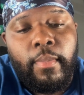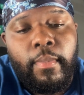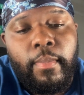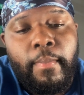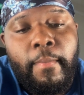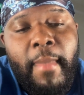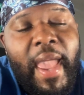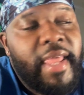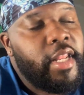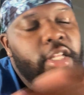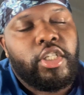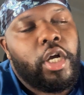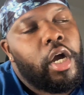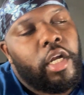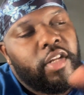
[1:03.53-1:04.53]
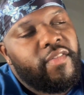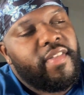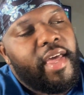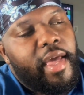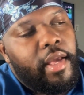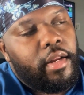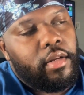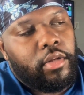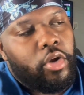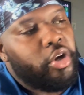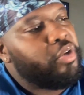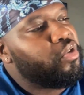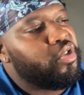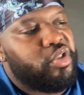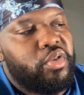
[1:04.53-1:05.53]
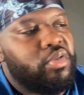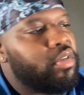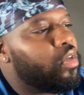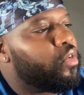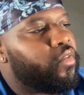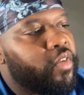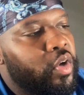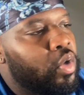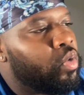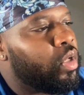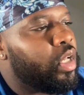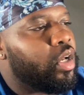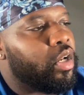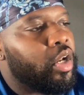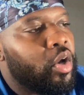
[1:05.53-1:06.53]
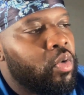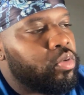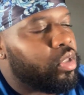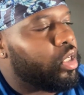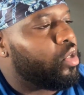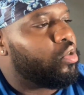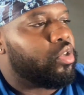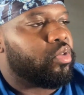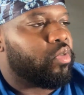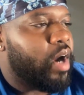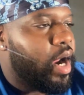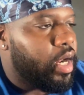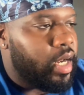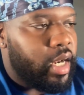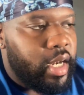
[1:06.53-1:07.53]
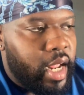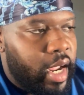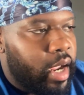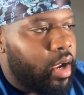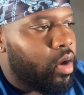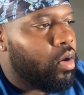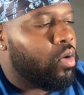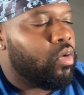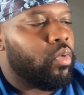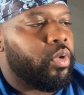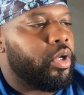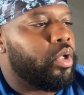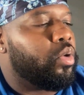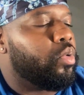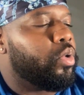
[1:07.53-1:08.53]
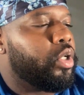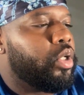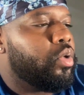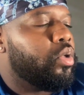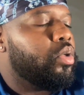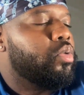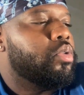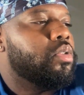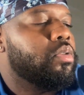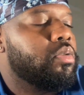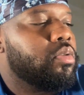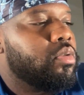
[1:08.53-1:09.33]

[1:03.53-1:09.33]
manage all of that? Are you just using your phone and your notes? Are you just writing it down? What are you using?